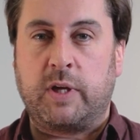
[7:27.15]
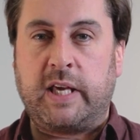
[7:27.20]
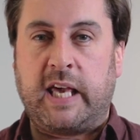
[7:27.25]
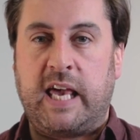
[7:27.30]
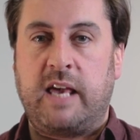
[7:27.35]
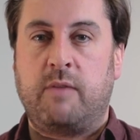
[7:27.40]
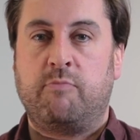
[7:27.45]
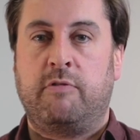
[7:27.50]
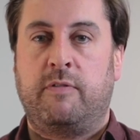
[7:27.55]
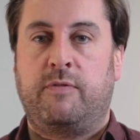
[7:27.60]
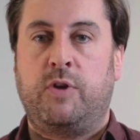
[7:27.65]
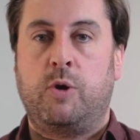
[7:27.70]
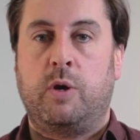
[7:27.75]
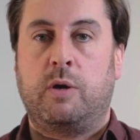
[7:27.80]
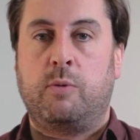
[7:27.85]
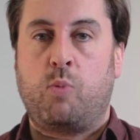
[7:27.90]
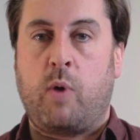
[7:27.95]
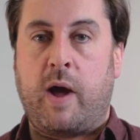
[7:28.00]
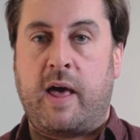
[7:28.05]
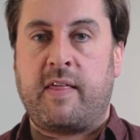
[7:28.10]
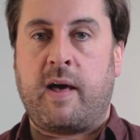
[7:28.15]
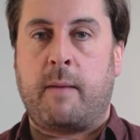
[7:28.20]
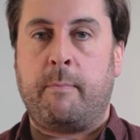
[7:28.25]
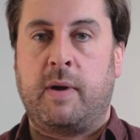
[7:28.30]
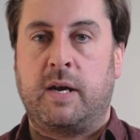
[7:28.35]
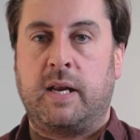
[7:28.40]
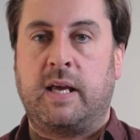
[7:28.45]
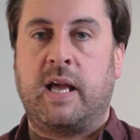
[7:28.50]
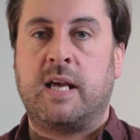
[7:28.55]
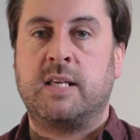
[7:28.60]
keep reviewing where that
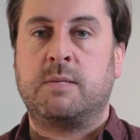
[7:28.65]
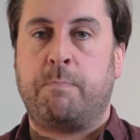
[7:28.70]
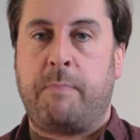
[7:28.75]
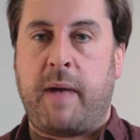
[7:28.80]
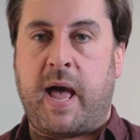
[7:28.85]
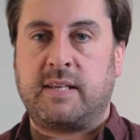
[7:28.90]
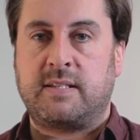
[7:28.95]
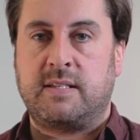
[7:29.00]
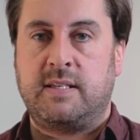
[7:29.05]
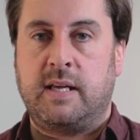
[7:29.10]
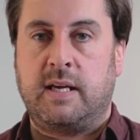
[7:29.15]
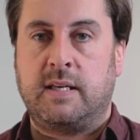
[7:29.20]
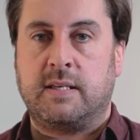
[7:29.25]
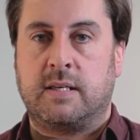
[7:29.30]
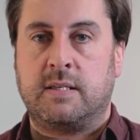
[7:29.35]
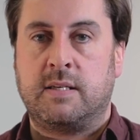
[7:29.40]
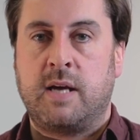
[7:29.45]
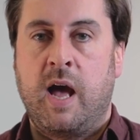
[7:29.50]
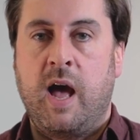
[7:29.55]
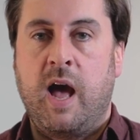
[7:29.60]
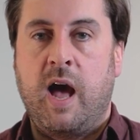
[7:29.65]
money is best needed